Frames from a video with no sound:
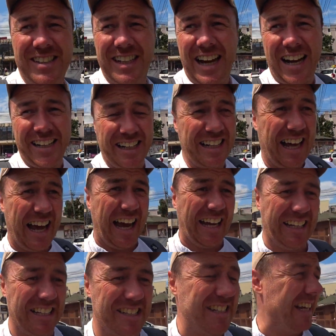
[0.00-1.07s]
and
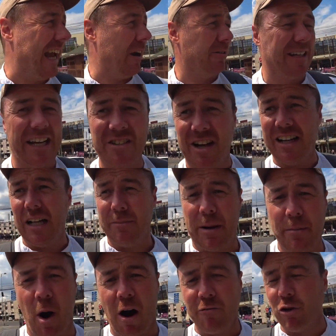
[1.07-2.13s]
you'll see how things are a little bit
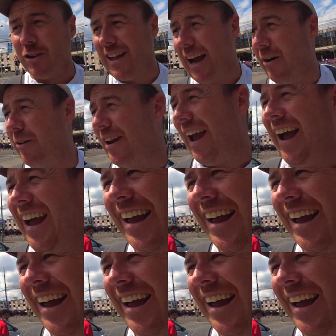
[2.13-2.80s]
more run down, yeah?